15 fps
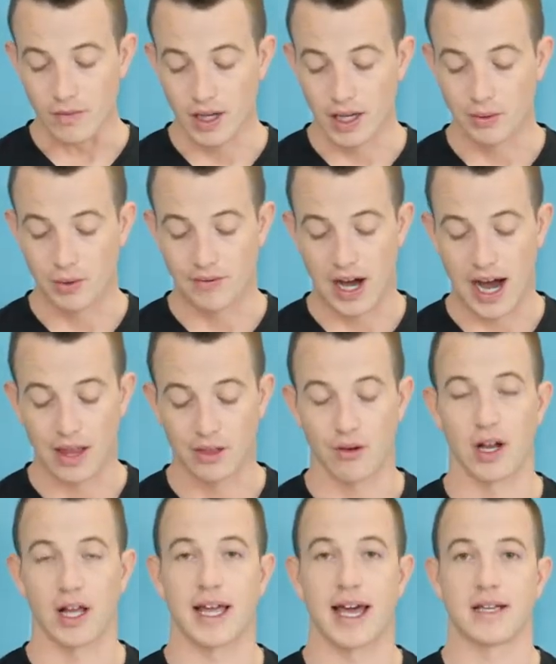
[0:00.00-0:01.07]
again with the
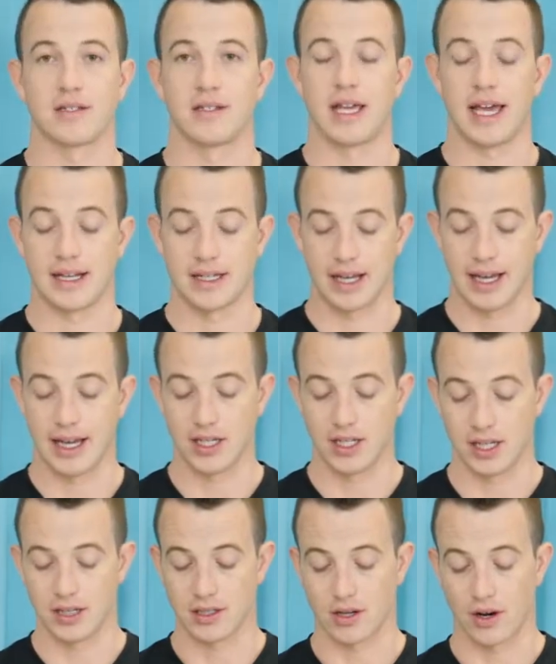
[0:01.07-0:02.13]
hyaluronic acid, the
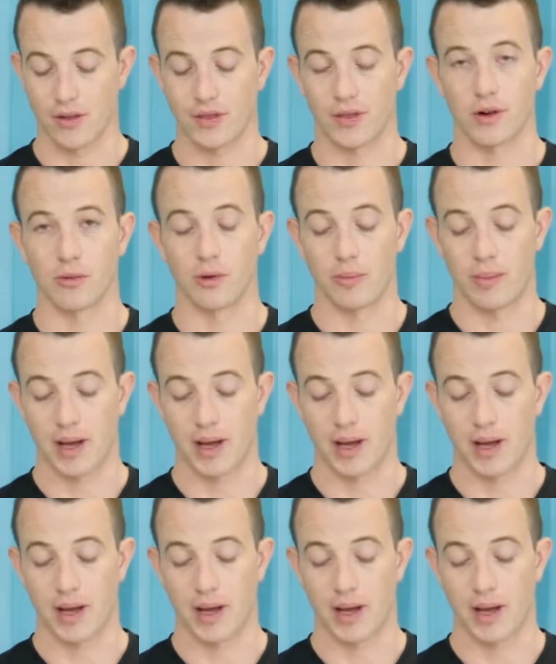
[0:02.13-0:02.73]
anti-aging, is our thermal